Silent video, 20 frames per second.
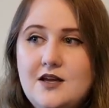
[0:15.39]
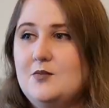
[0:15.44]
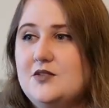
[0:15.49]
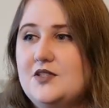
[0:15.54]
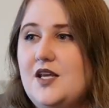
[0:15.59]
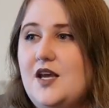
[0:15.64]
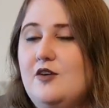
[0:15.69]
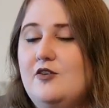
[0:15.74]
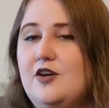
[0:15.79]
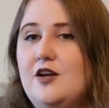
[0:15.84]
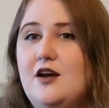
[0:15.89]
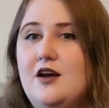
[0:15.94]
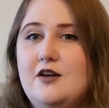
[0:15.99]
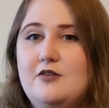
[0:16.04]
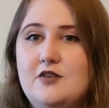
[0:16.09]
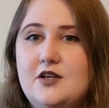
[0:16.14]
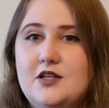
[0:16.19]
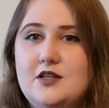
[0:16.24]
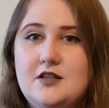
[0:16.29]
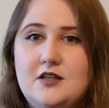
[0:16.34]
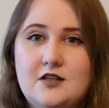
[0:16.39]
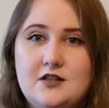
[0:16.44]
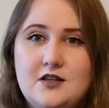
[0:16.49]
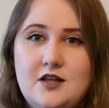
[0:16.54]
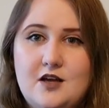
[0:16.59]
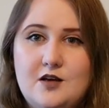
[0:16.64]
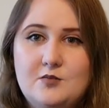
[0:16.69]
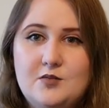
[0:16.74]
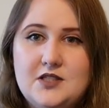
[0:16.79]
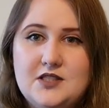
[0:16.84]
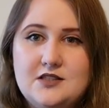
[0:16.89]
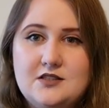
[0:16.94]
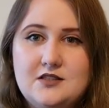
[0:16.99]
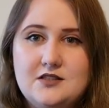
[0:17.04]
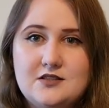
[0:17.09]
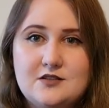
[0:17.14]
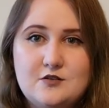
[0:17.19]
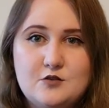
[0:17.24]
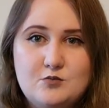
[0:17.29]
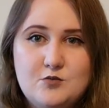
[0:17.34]
I'm Sarah. I run a little art
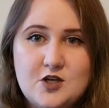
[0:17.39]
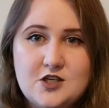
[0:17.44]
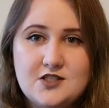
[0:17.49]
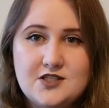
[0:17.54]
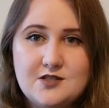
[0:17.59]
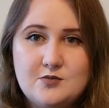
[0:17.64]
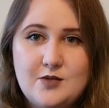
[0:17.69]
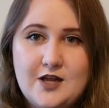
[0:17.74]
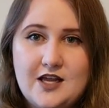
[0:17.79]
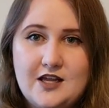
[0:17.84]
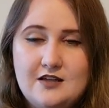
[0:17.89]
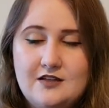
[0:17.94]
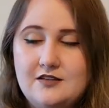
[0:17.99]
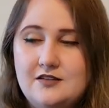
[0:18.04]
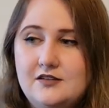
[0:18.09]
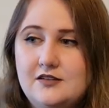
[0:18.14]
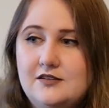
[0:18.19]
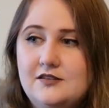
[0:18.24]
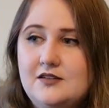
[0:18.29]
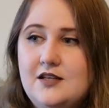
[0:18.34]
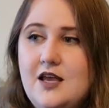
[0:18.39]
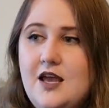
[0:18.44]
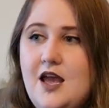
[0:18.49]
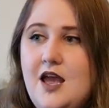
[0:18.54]
business called Moxie Makes.